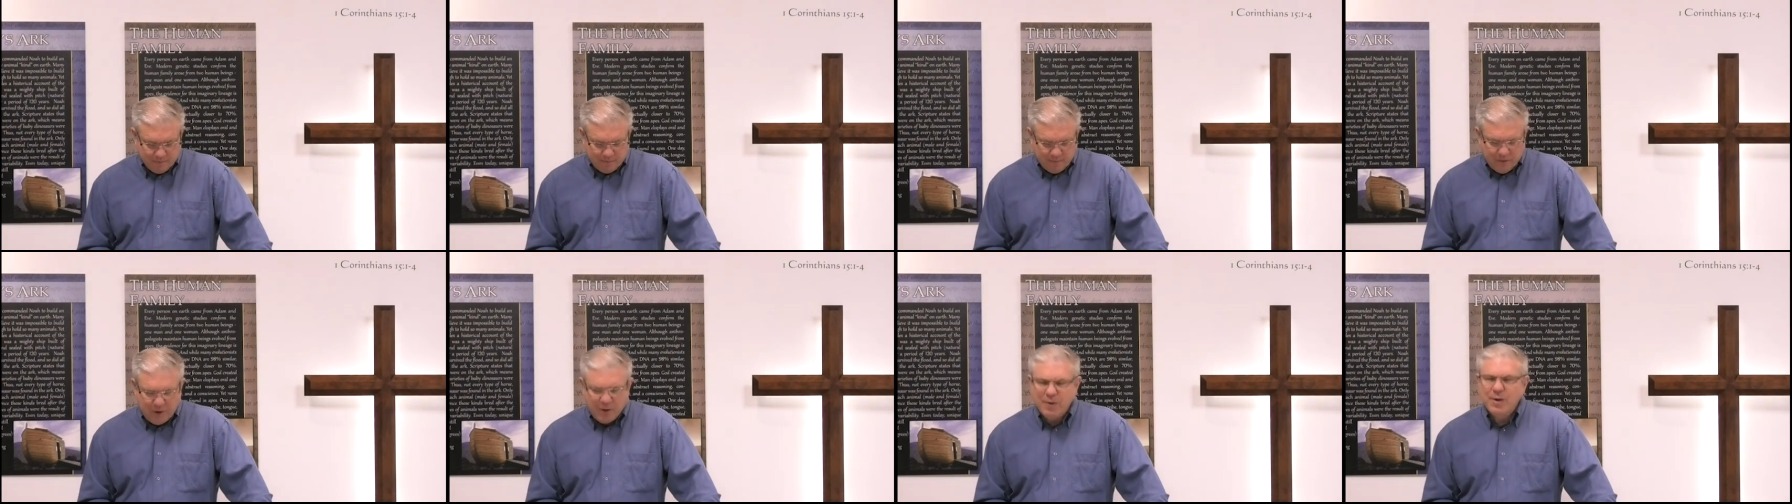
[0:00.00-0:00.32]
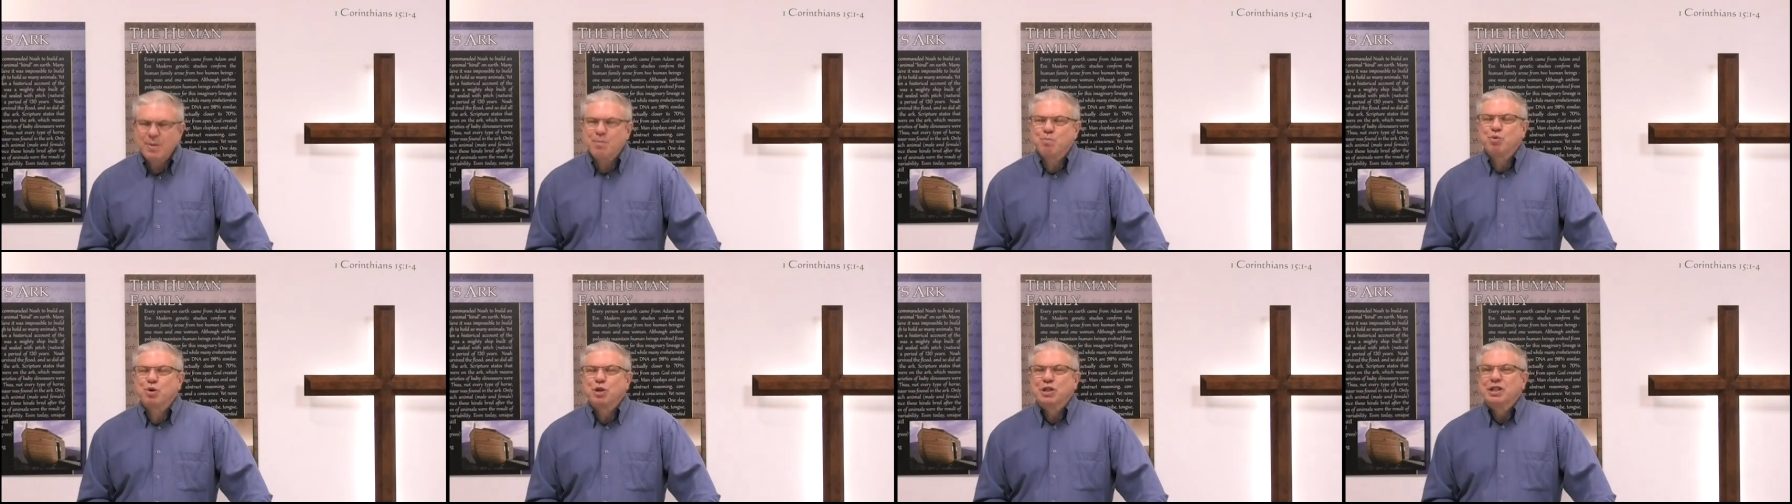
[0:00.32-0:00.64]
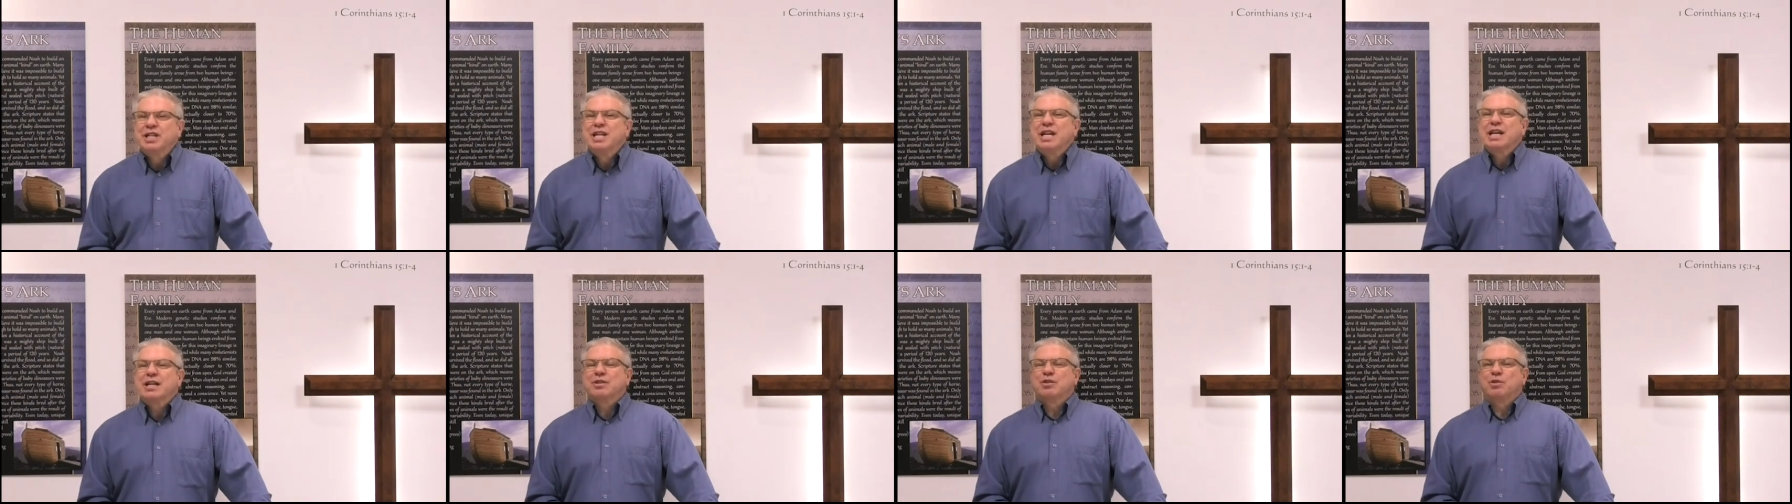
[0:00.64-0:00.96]
very
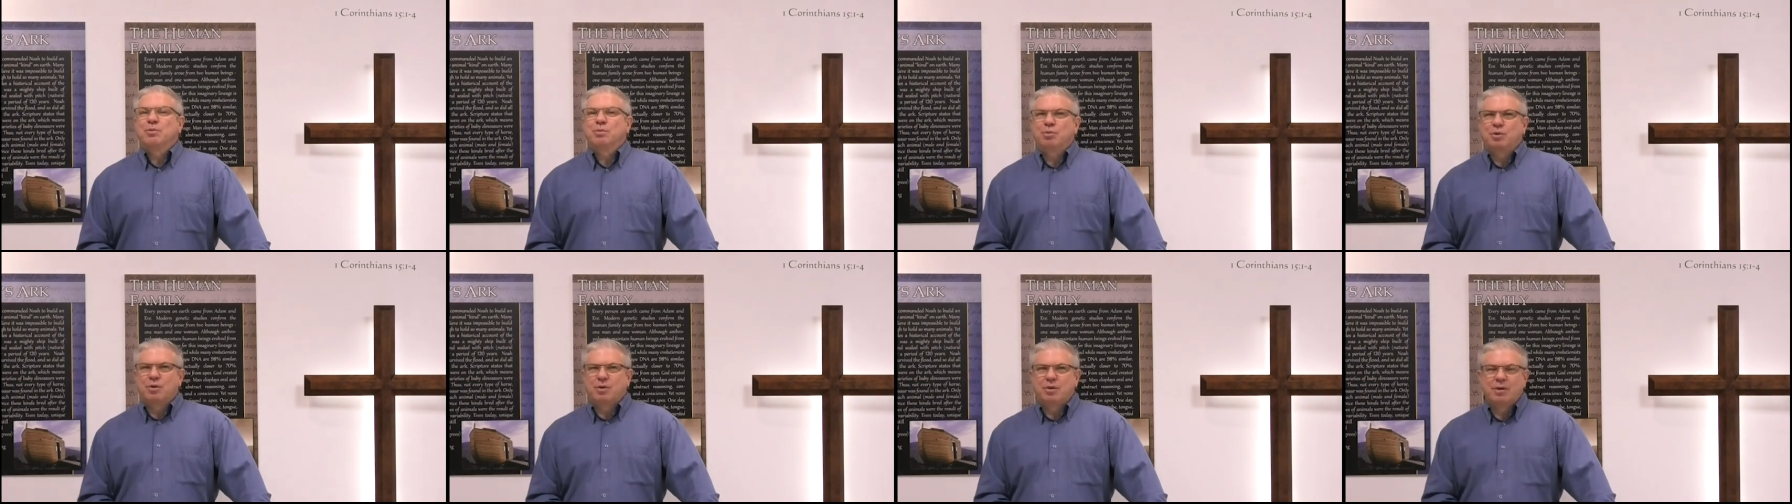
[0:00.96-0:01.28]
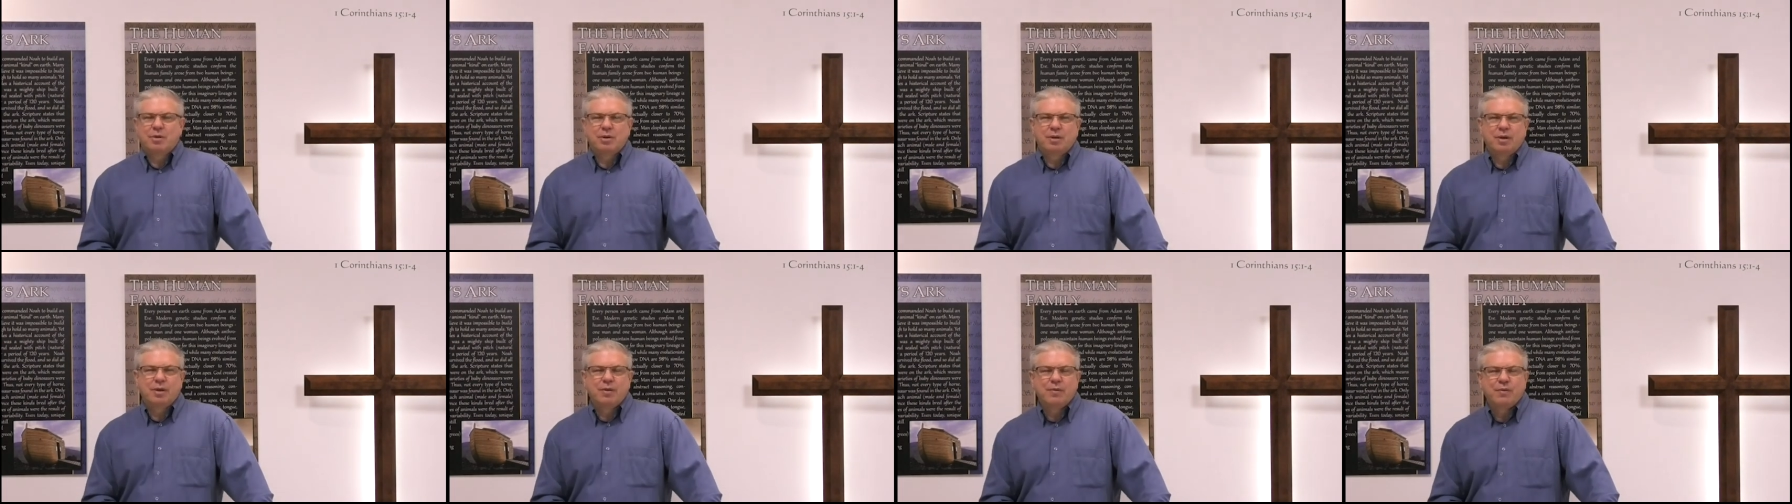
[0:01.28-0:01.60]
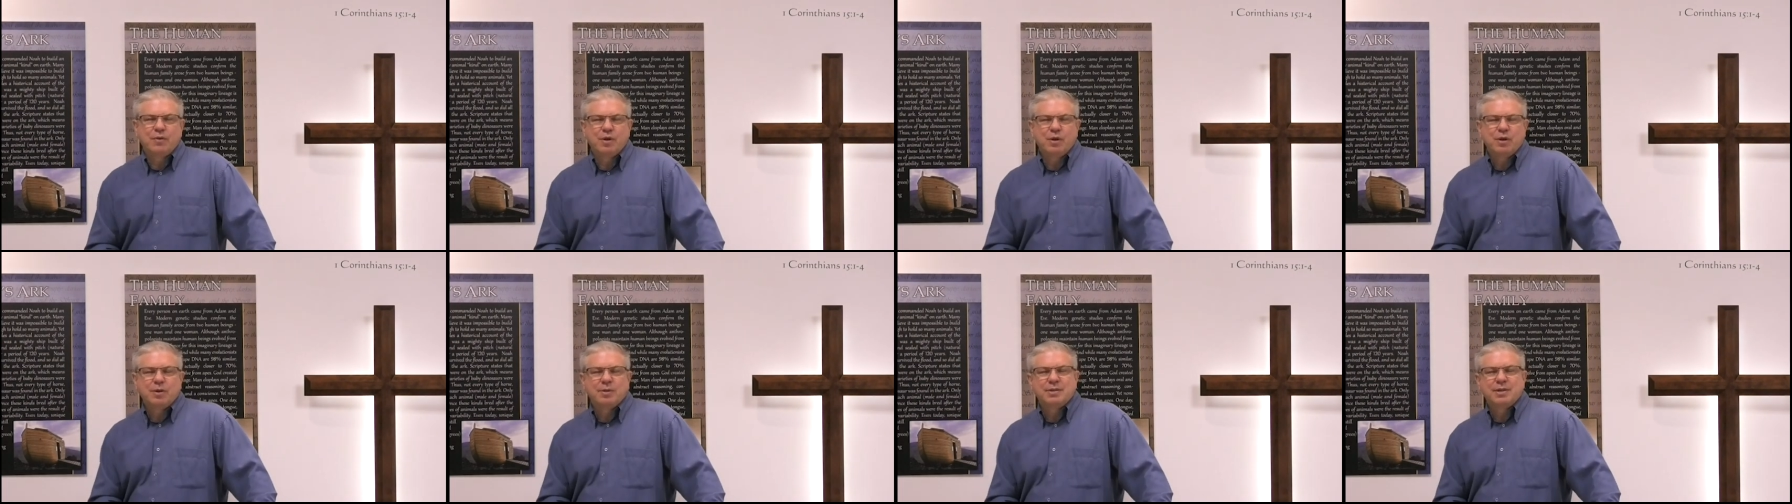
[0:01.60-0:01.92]
predictable,
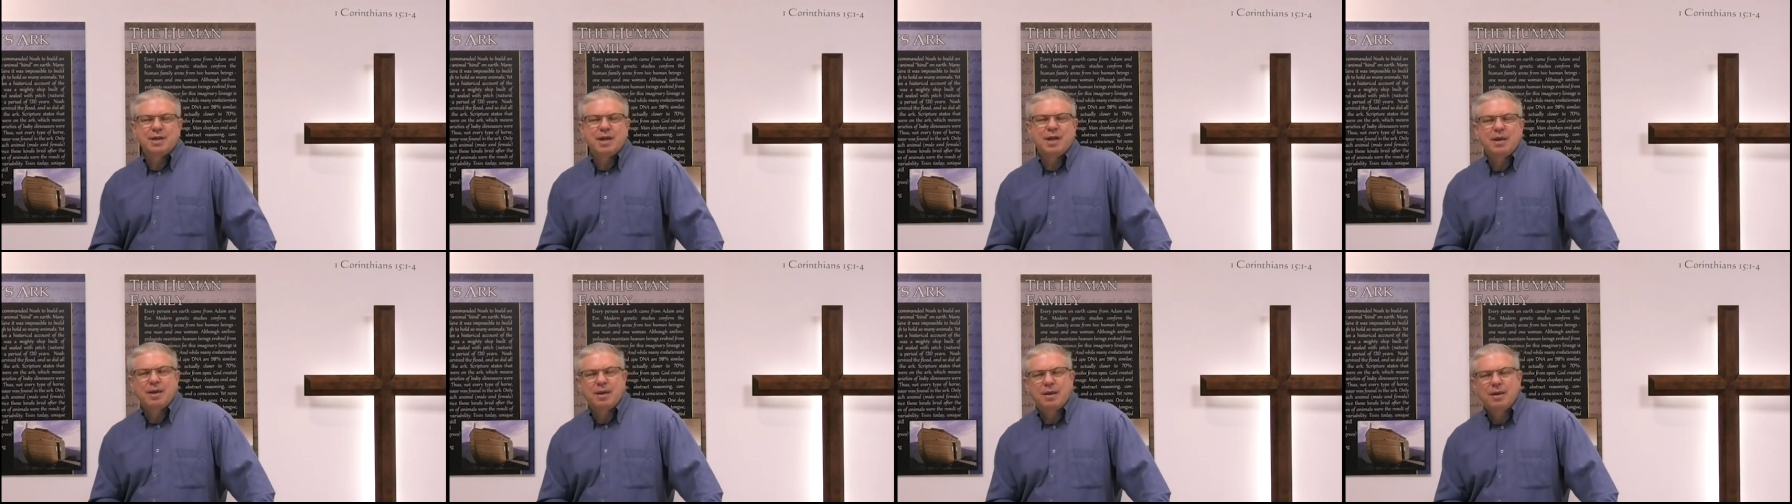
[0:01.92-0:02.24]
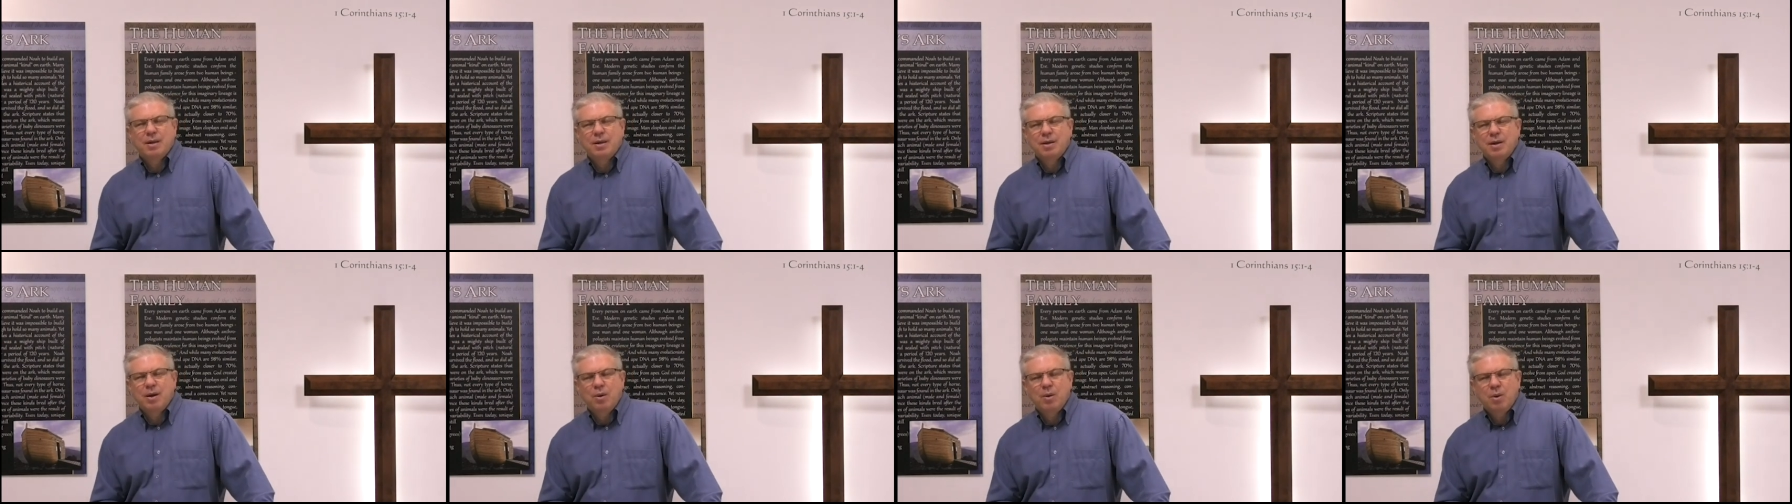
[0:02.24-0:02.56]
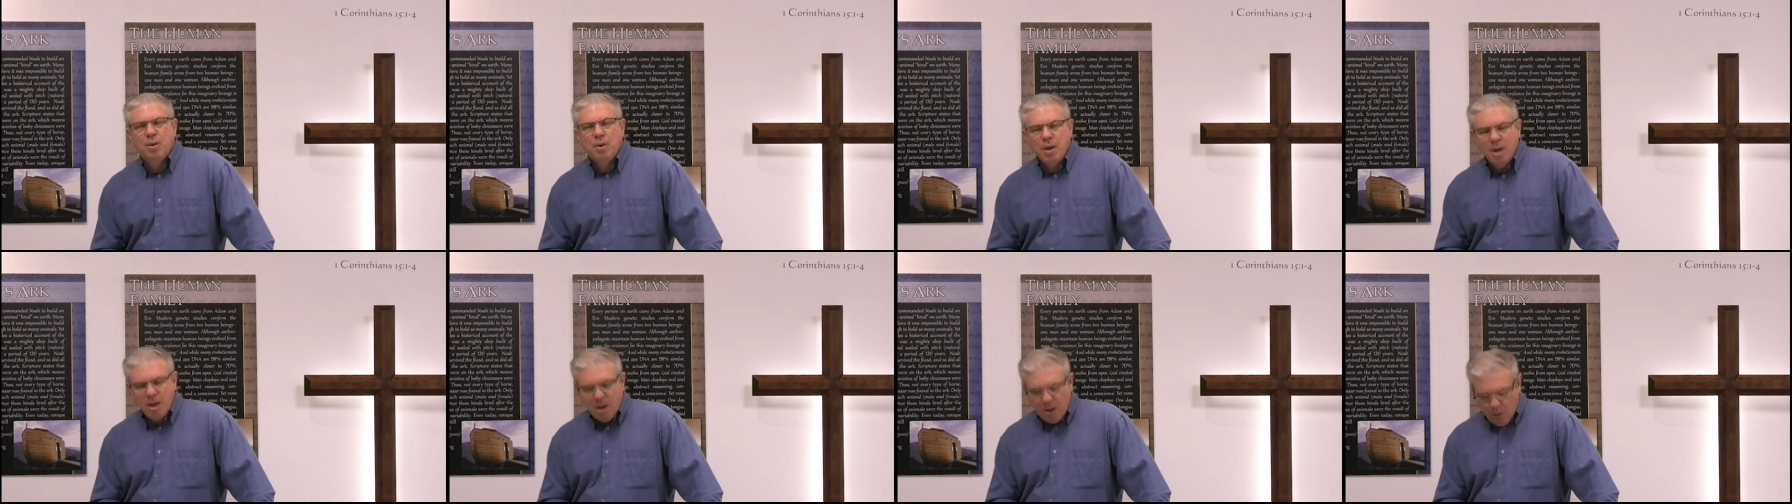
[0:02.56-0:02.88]
if you could say, you
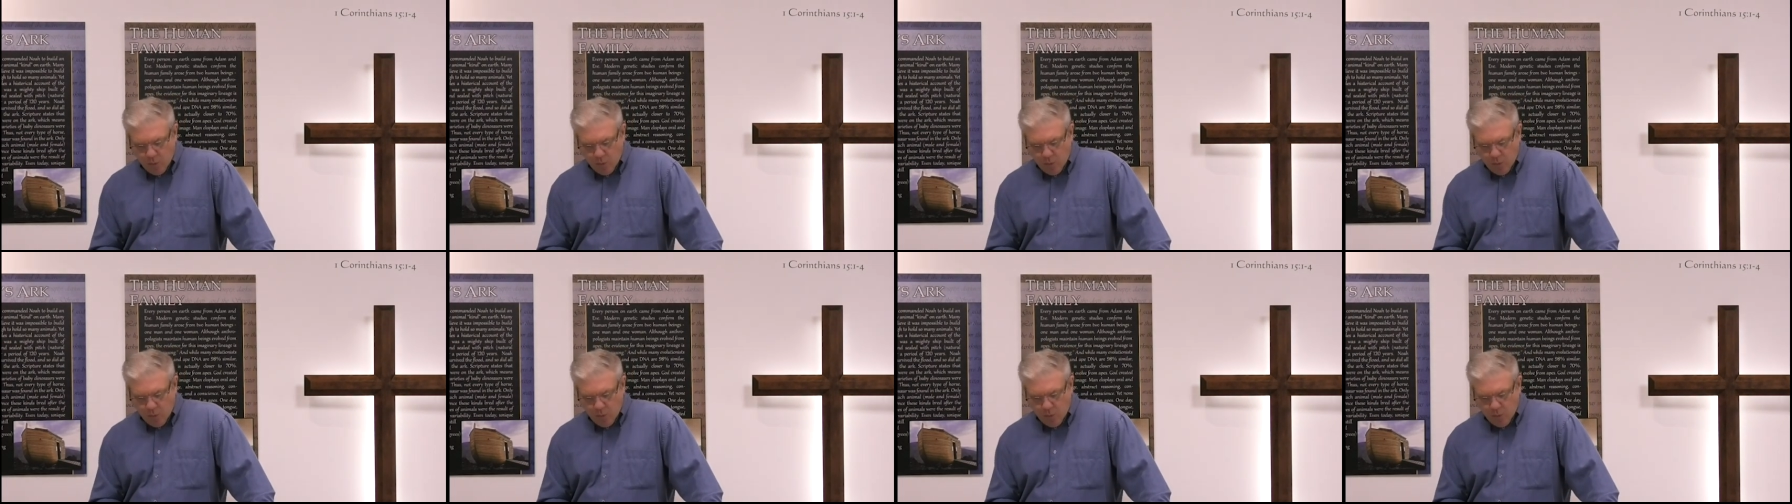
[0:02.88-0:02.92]
know,